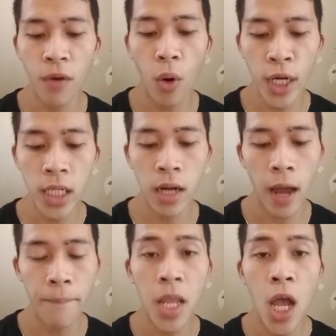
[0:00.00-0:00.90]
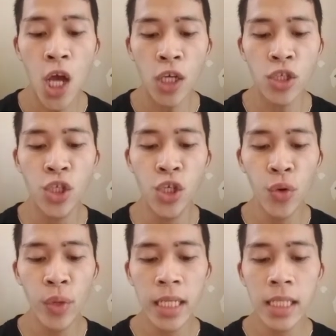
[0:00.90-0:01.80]
or craft
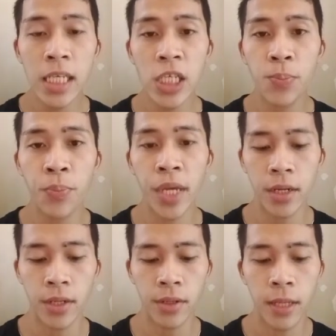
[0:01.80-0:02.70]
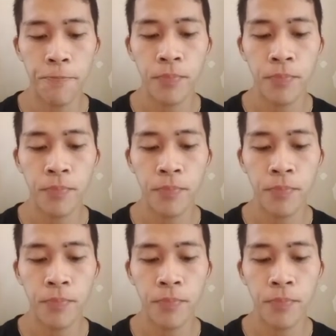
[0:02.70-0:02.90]
during this period